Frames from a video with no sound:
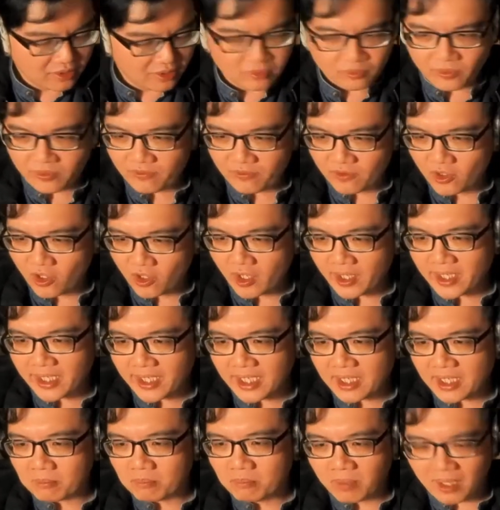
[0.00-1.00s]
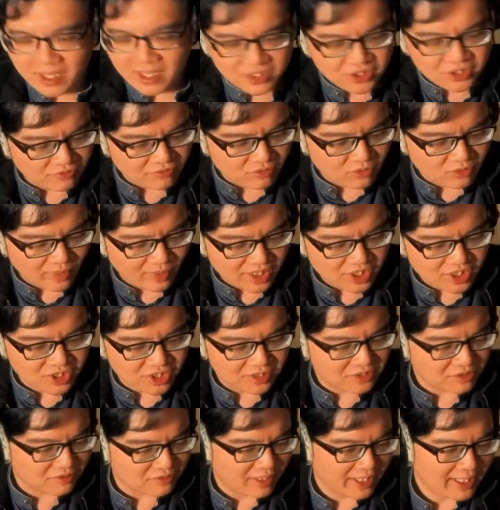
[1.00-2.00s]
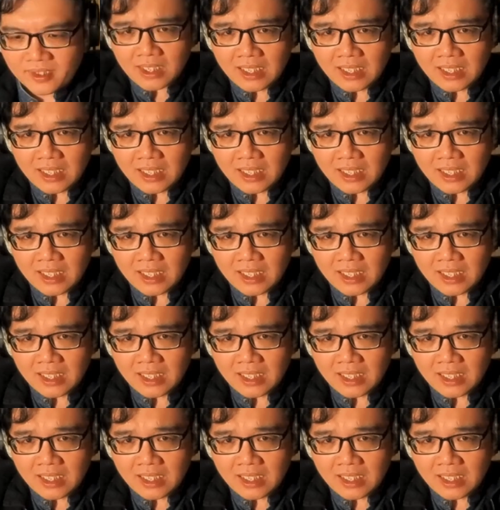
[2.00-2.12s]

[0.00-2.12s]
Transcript: We've got a bunch of questions, right?